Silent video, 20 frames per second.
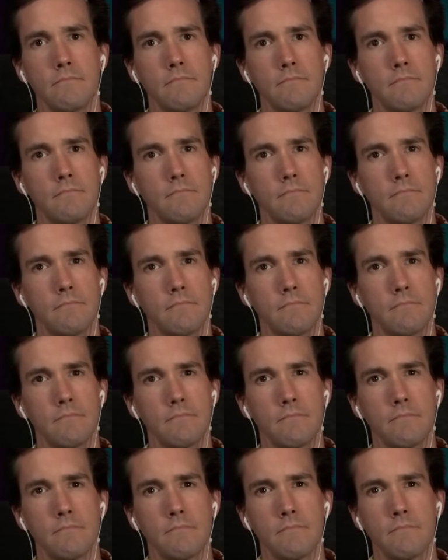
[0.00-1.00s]

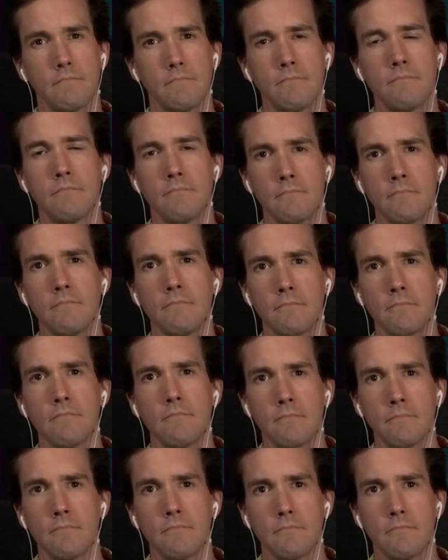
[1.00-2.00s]

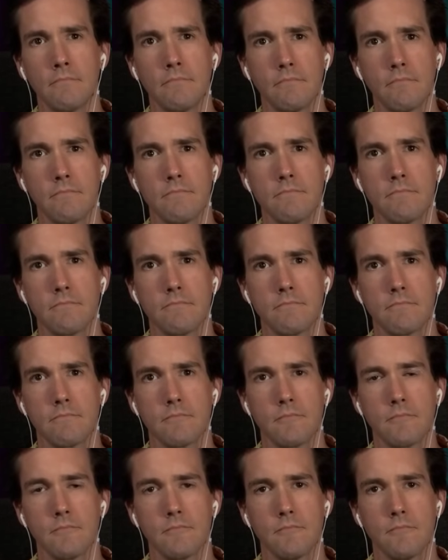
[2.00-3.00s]

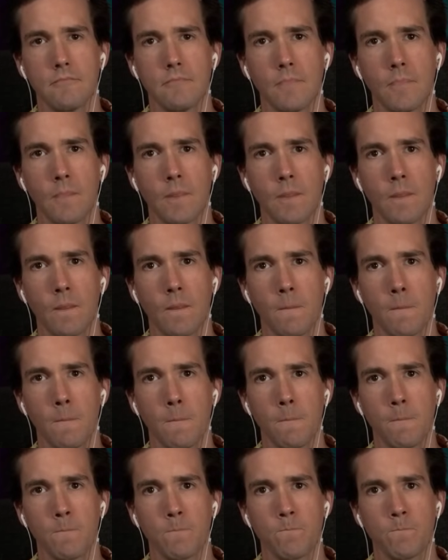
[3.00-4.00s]

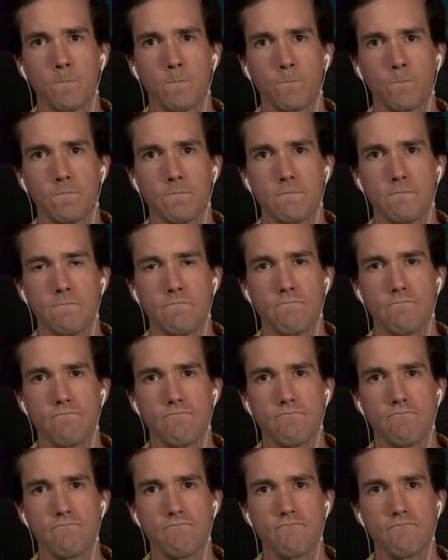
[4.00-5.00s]

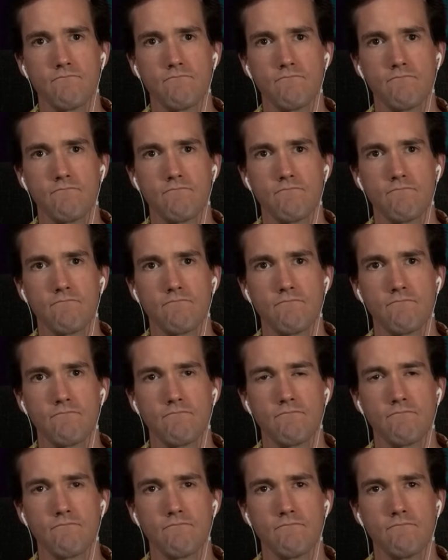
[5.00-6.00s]

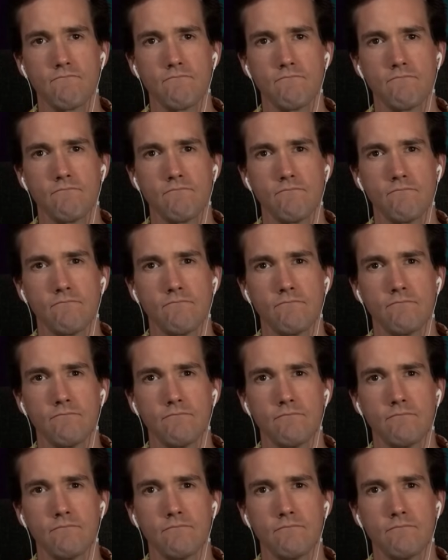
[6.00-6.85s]
No words are spoken by the person on screen.